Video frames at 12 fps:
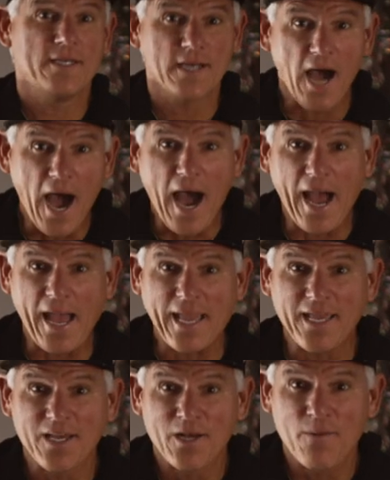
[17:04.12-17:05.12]
and
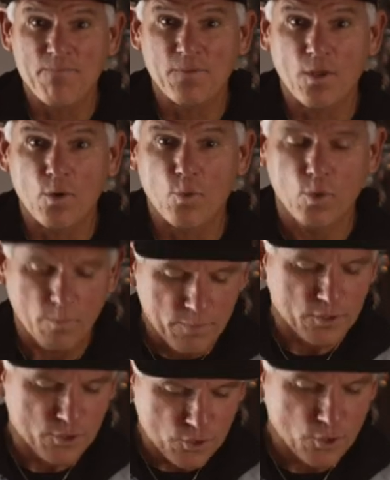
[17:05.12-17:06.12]
I will
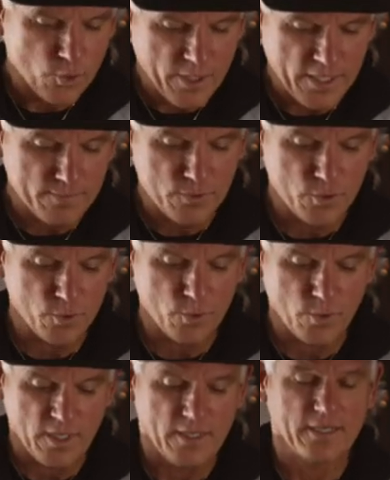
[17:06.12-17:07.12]
pursue Him
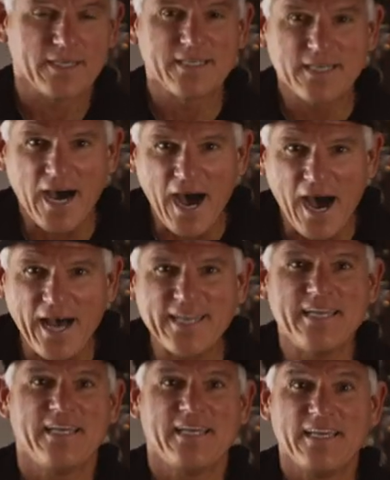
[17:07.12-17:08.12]
too. God
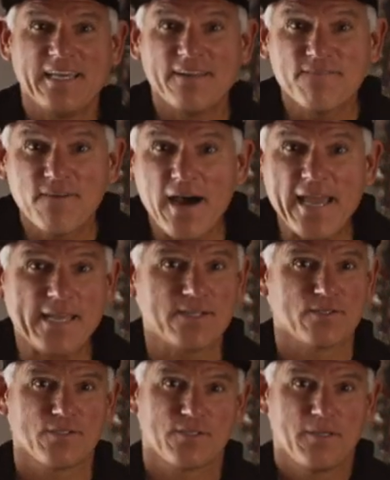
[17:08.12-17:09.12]

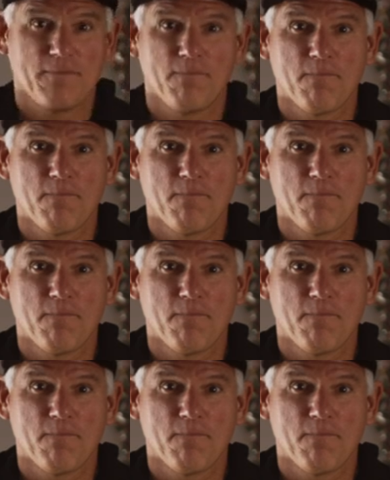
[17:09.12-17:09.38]
invites.